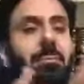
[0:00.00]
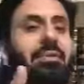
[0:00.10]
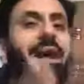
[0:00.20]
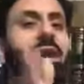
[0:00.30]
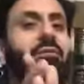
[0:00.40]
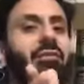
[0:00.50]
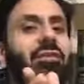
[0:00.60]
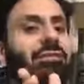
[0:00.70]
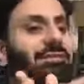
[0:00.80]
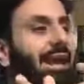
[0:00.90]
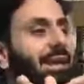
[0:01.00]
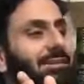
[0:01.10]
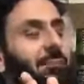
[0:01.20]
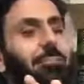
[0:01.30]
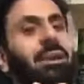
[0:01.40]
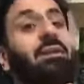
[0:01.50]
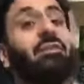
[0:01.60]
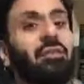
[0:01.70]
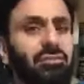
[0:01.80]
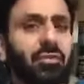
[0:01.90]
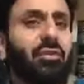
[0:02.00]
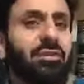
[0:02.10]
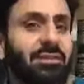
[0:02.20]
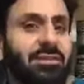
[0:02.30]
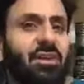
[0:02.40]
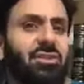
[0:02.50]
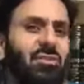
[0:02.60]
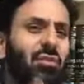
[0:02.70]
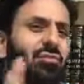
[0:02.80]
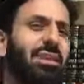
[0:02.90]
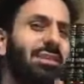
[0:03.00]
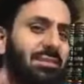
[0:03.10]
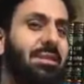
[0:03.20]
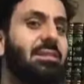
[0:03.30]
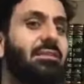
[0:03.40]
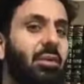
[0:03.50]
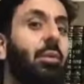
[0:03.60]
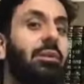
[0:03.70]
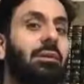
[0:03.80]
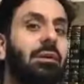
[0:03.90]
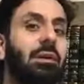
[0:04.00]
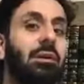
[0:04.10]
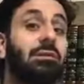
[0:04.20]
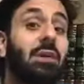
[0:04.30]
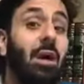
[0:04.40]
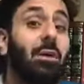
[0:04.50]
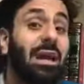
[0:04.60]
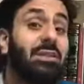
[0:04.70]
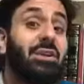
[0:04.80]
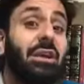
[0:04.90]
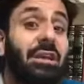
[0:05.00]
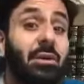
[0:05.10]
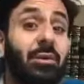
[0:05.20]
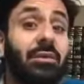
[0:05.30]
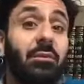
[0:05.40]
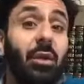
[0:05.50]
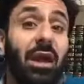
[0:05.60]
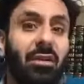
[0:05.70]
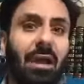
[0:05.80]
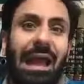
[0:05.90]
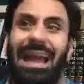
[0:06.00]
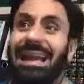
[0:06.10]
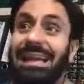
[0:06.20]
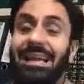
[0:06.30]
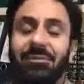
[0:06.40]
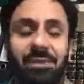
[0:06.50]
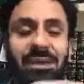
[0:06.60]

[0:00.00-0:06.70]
But that inference ends up being a philosophical discussion, not really a scientific one. So I would actually agree with Eclair.